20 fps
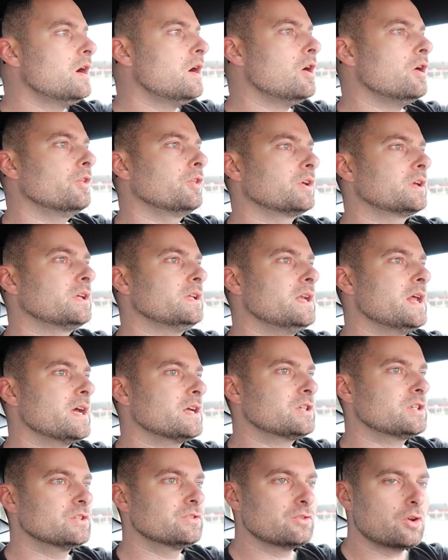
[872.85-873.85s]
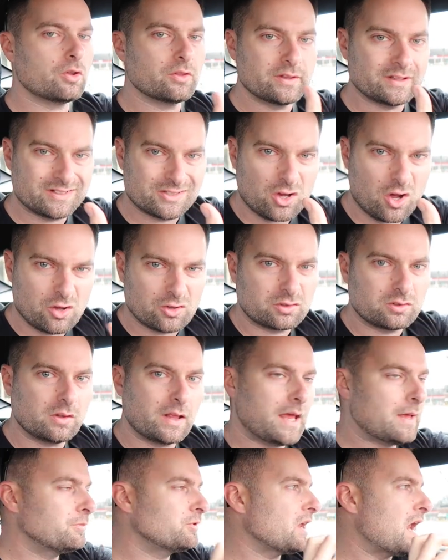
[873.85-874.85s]
all the connections, all the exhaust
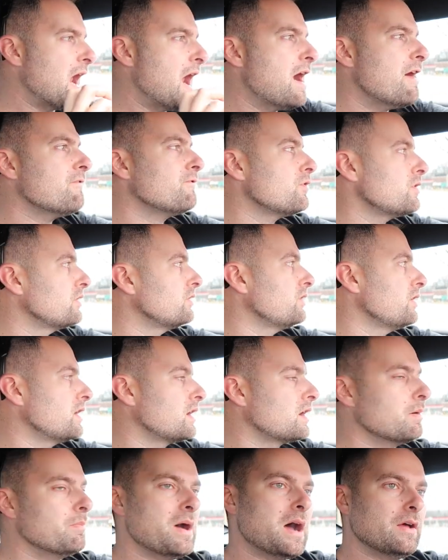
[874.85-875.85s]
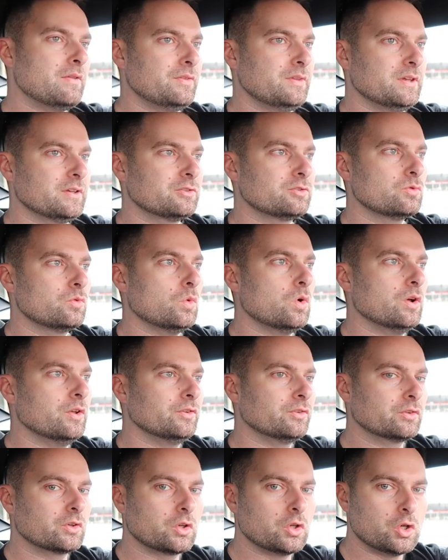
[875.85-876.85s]
clamps, everything about this
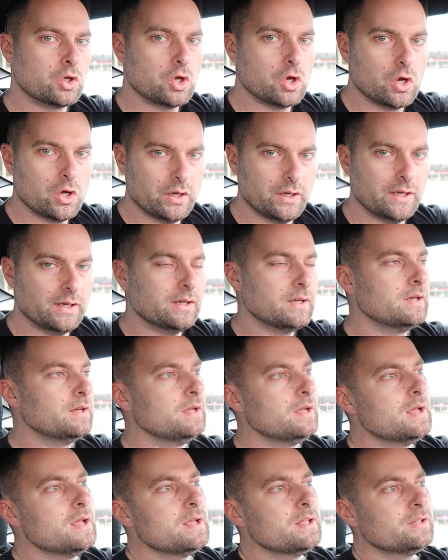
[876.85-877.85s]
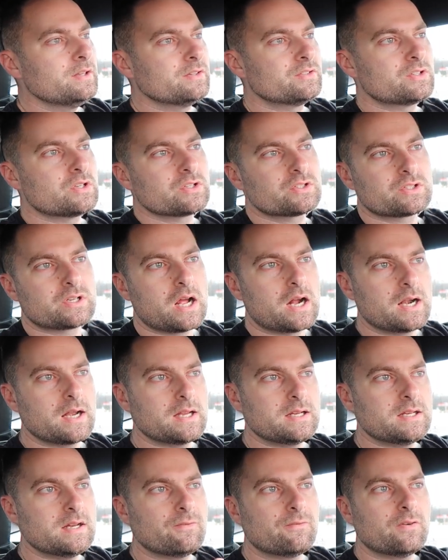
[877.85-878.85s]
was good. It's just got
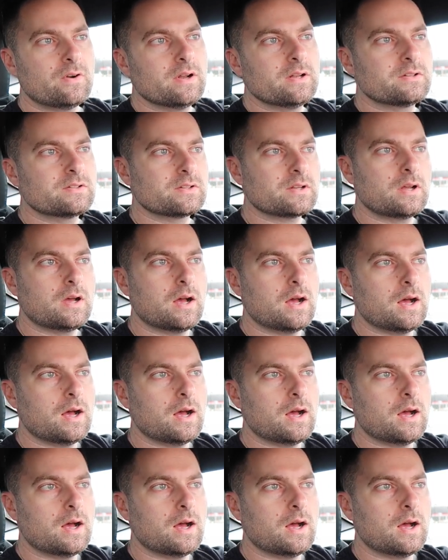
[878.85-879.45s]
a different